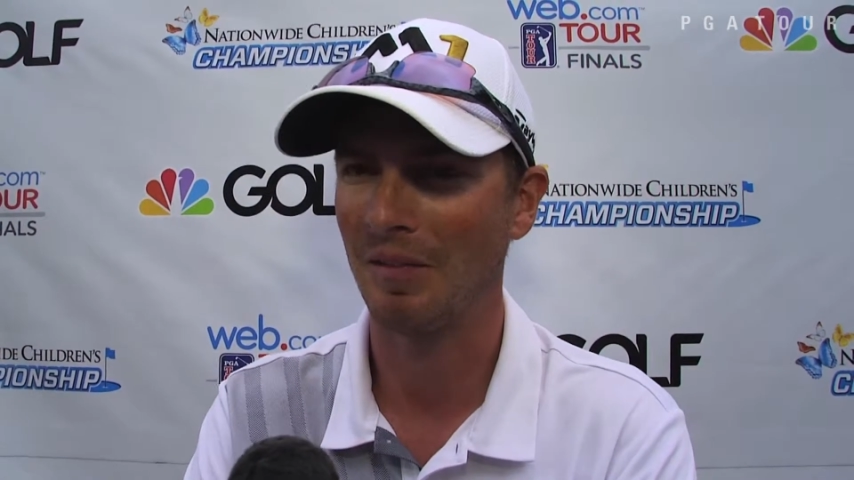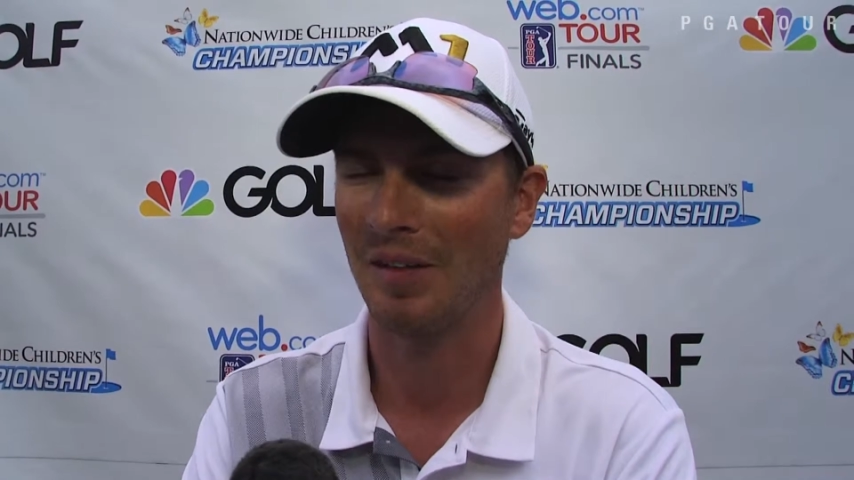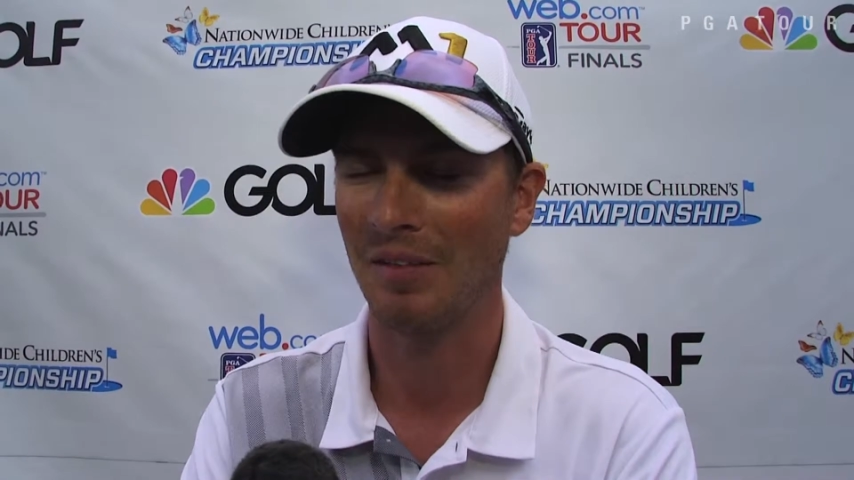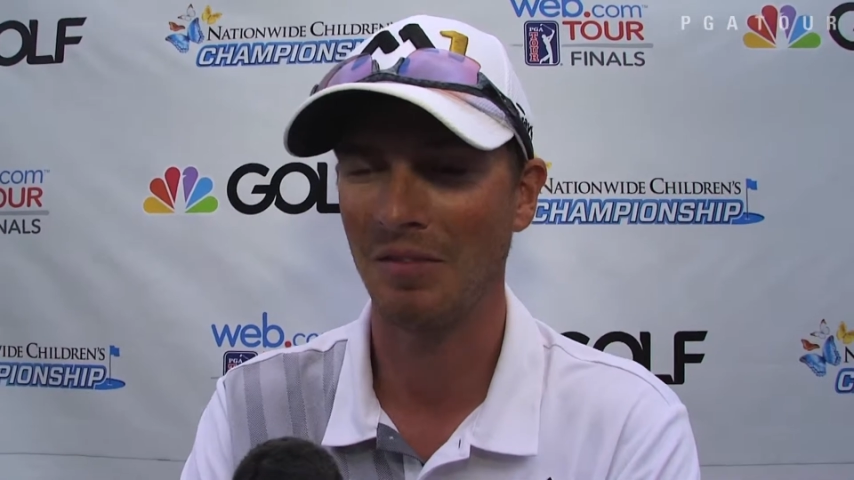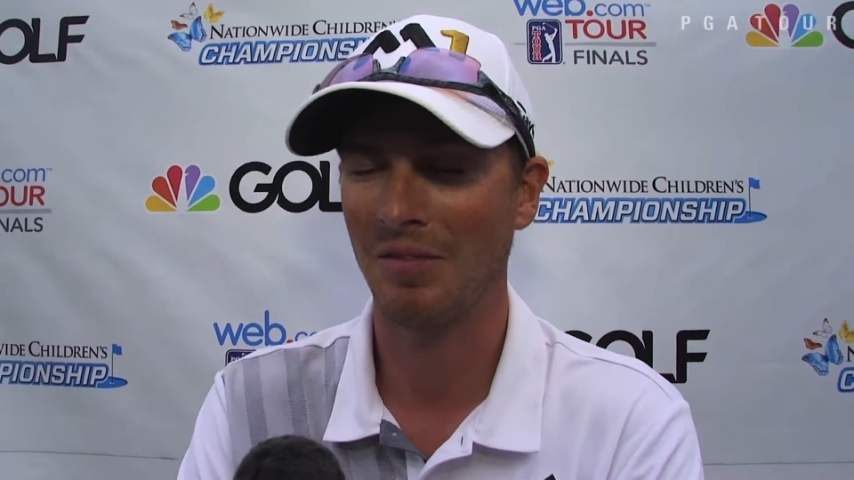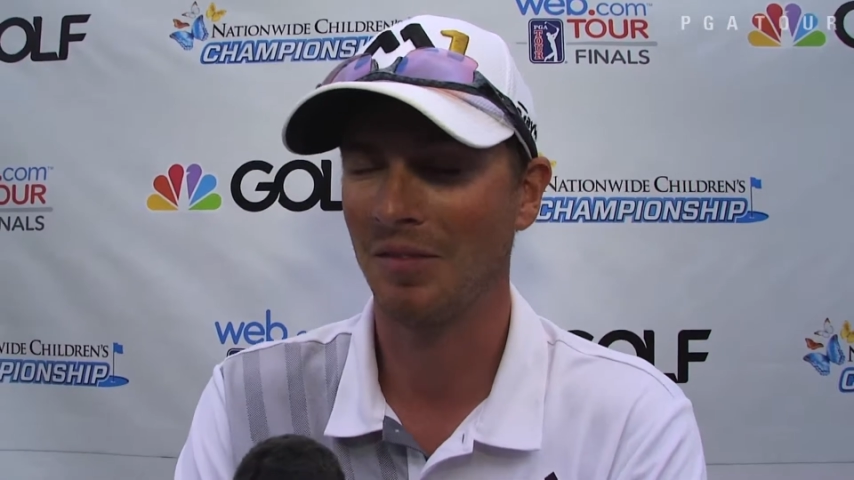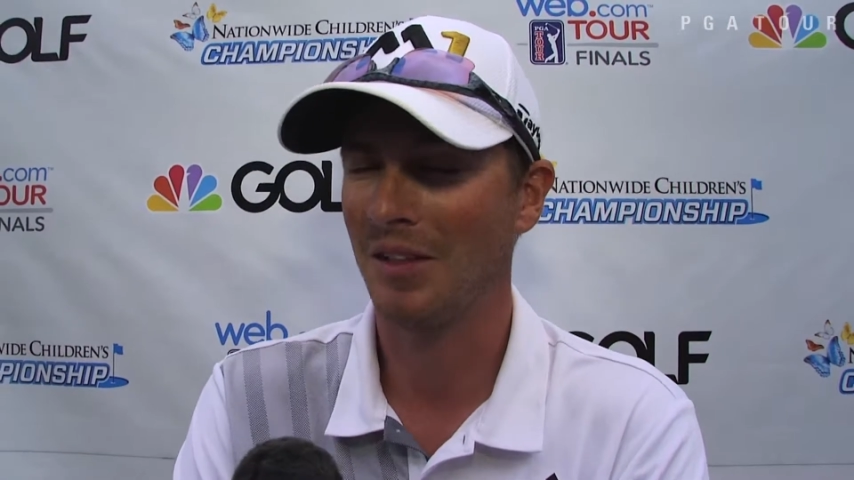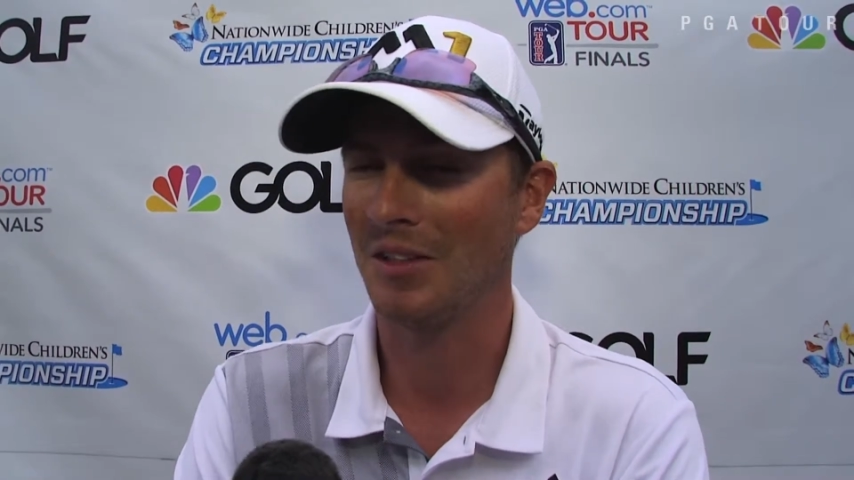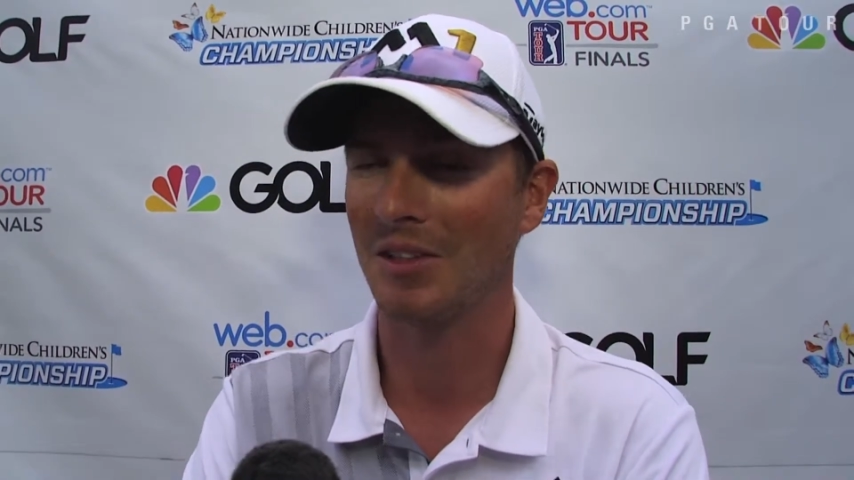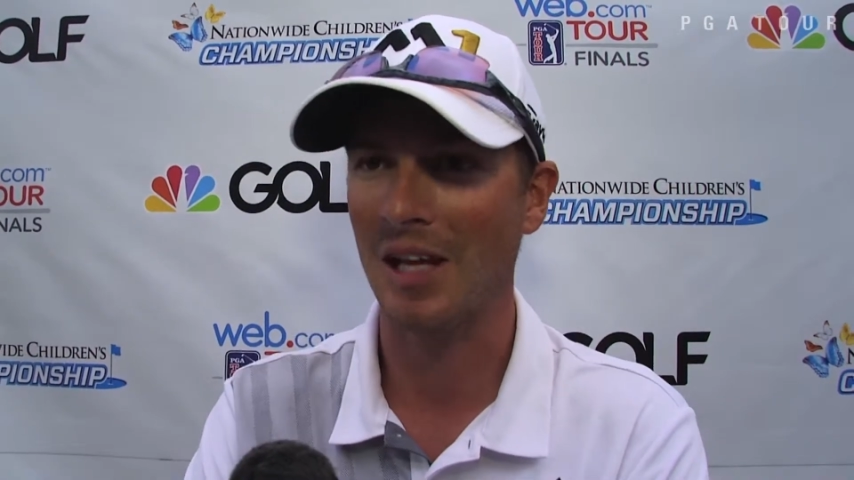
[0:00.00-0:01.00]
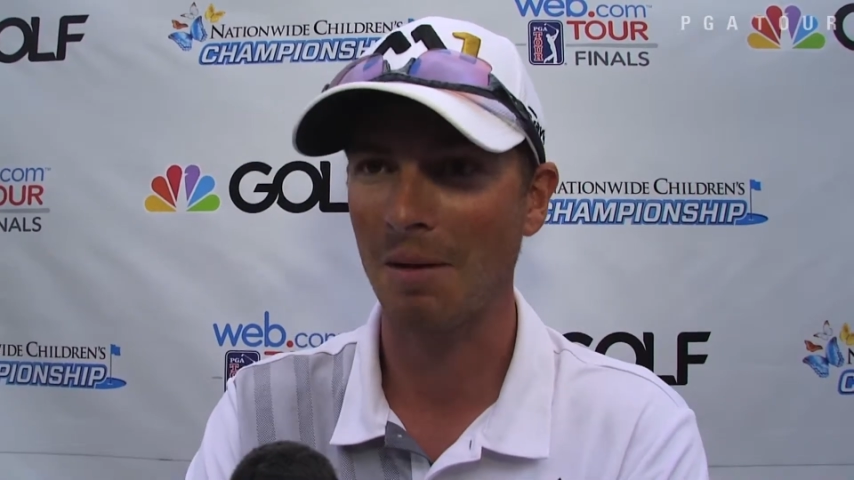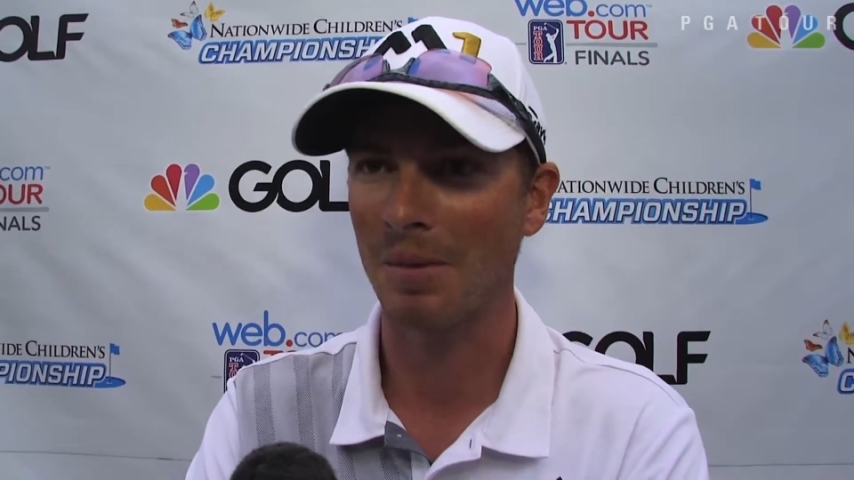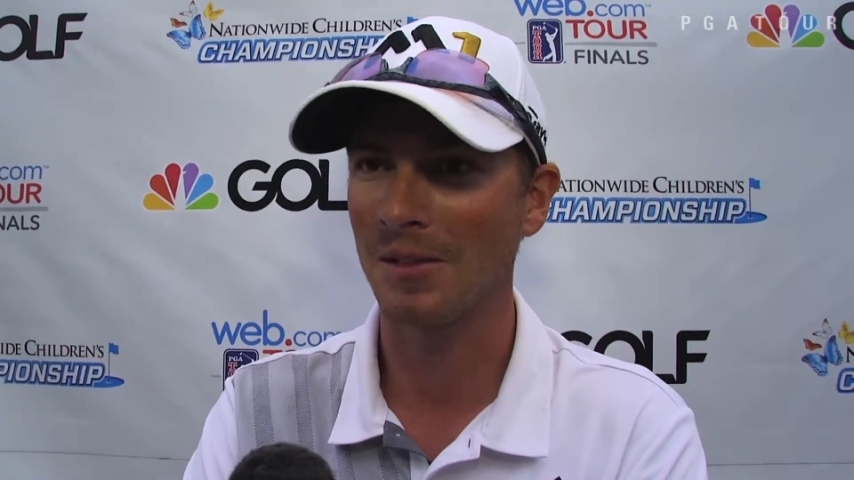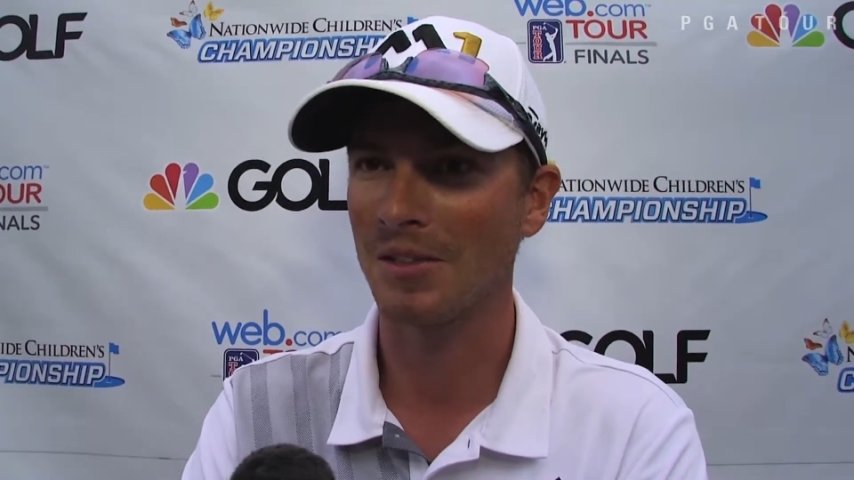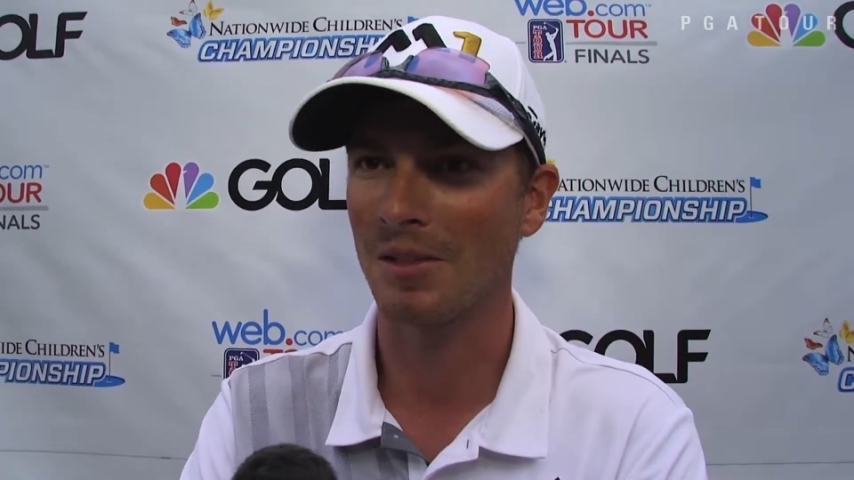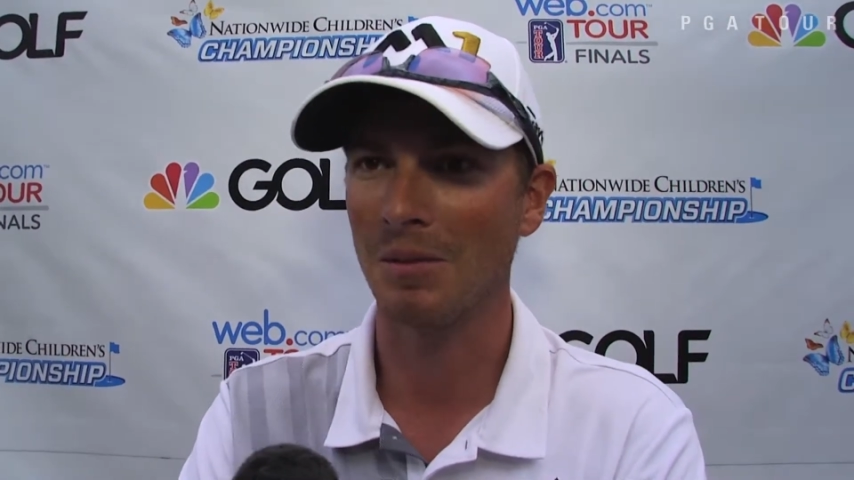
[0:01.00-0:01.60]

If it just happens to